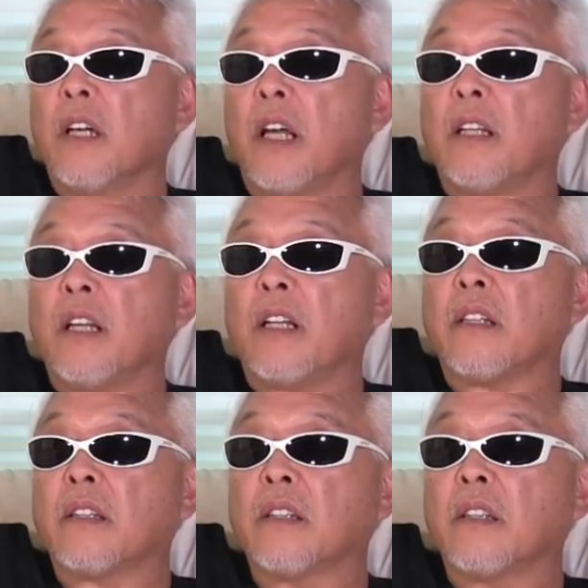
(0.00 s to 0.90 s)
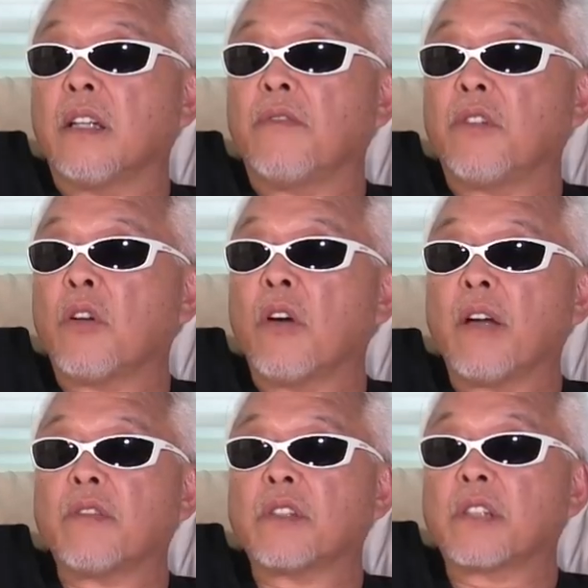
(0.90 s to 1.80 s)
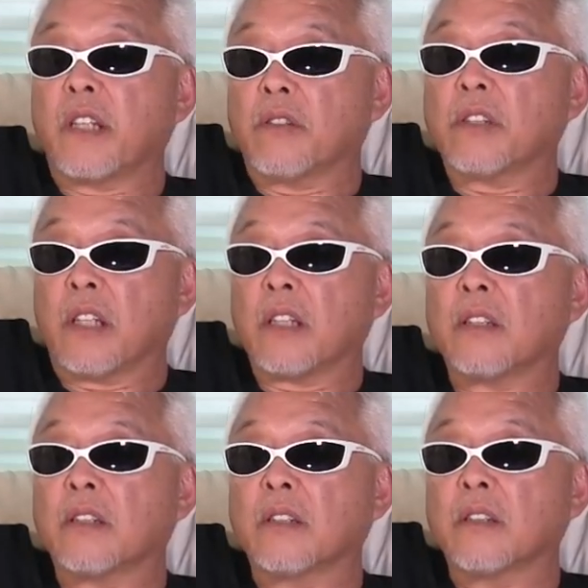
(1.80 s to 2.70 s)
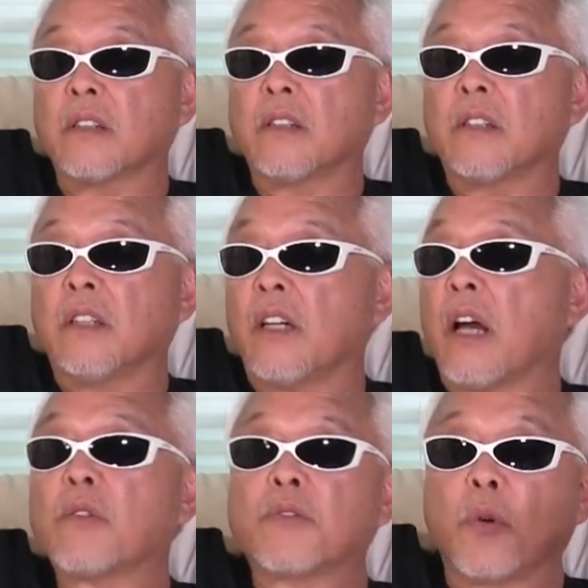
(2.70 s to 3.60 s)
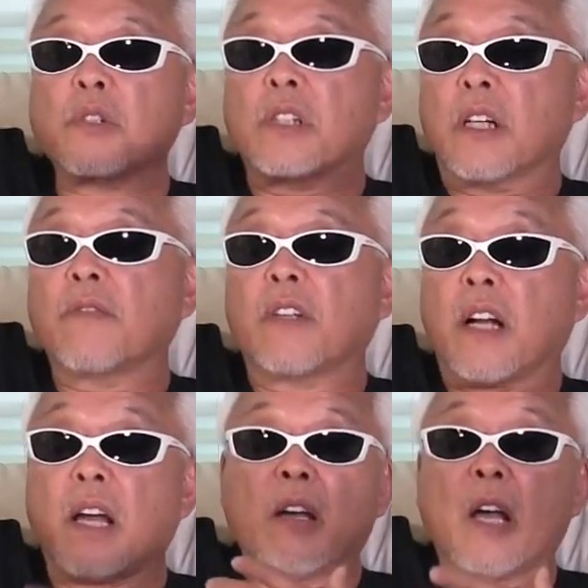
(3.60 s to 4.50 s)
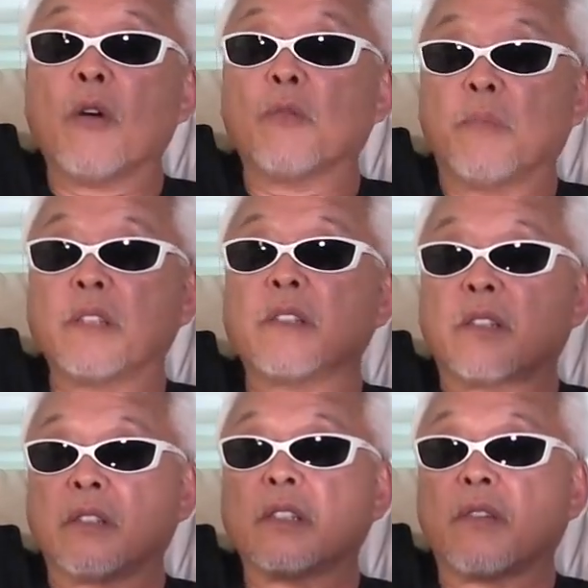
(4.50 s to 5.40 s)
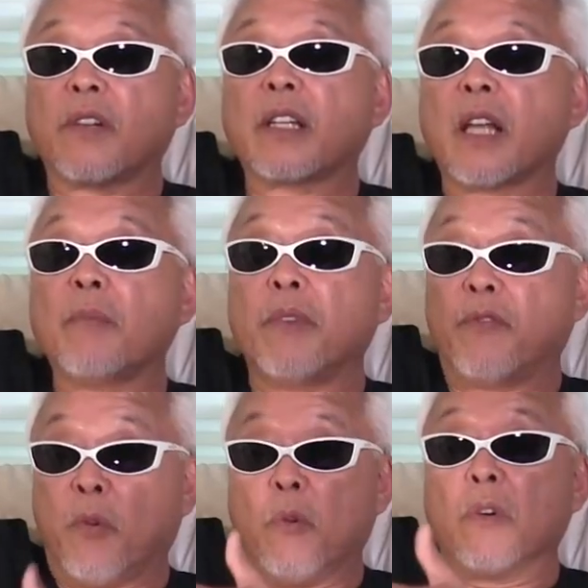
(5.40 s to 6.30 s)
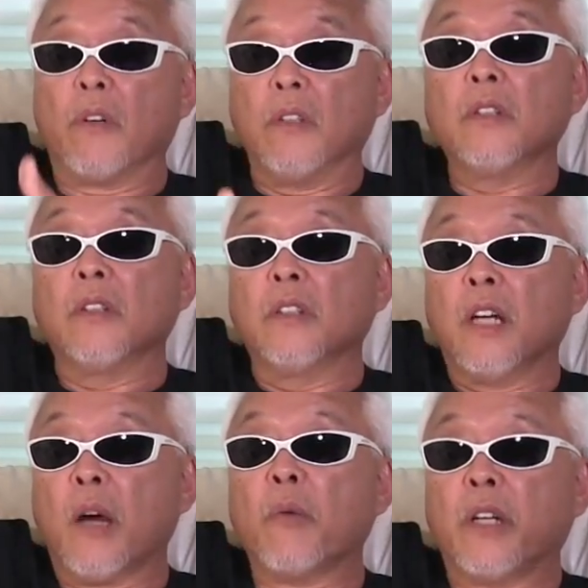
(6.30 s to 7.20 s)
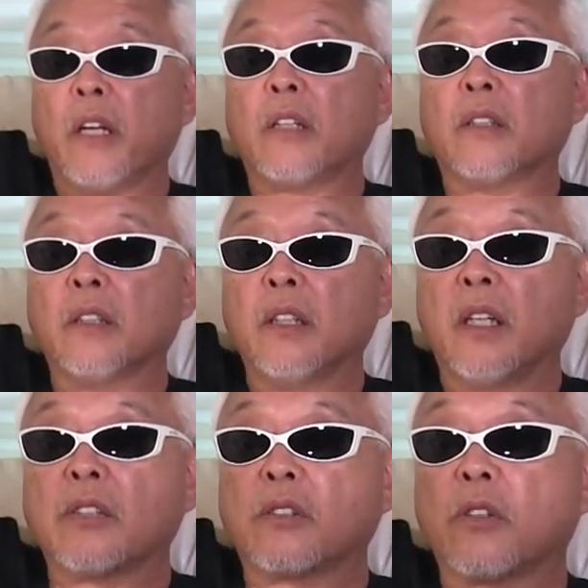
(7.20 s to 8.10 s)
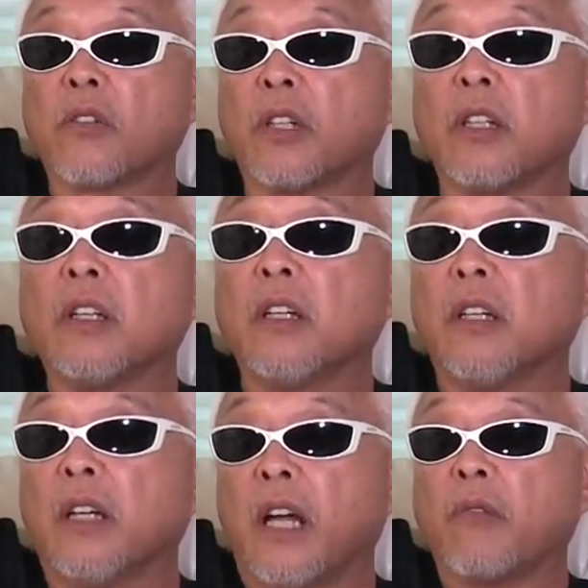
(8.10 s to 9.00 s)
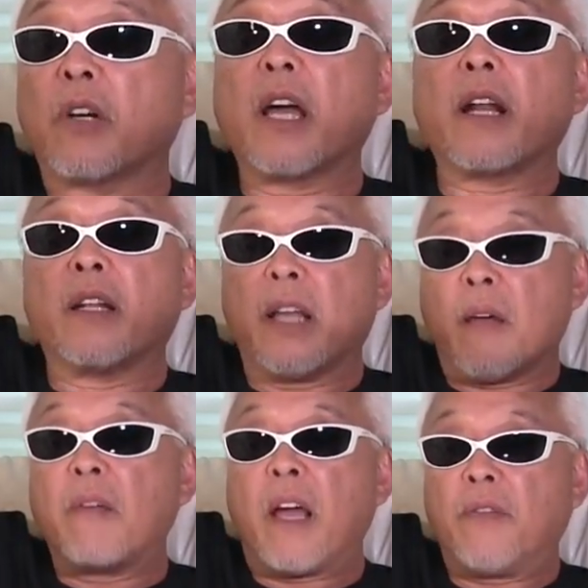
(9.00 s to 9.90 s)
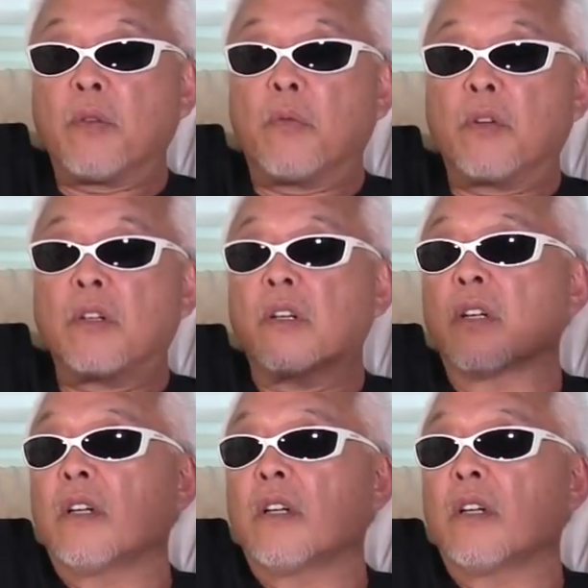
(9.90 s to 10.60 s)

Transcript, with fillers: And then if you don't have the skill set, you know, I was fortunate enough that I, I owned business and stuff like that before I went in, and certainly I relied on that afterwards.